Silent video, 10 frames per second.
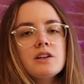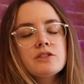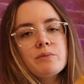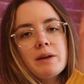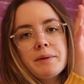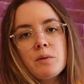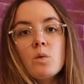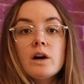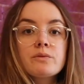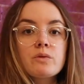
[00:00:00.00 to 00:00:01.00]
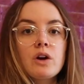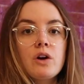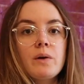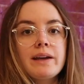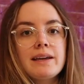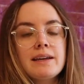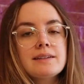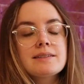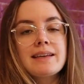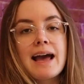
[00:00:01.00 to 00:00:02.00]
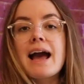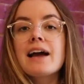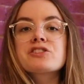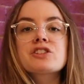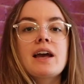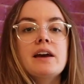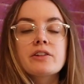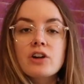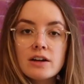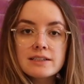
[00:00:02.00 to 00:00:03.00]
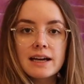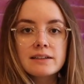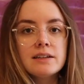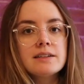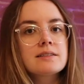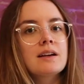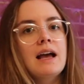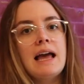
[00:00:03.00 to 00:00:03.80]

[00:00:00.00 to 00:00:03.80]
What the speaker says: So maybe one row is cash and contactless,